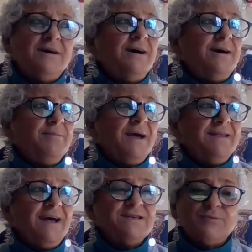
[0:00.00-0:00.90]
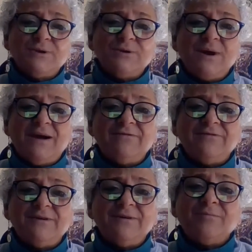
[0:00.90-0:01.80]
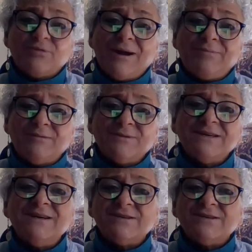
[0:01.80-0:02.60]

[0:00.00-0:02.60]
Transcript: and that's when you have problems.